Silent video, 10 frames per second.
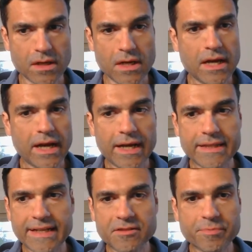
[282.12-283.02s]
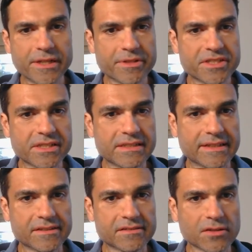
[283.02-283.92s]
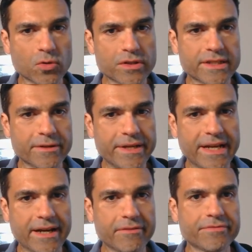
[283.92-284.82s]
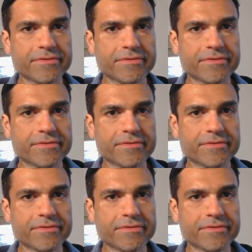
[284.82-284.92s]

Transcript: And that's pretty much it. That is the code that we have.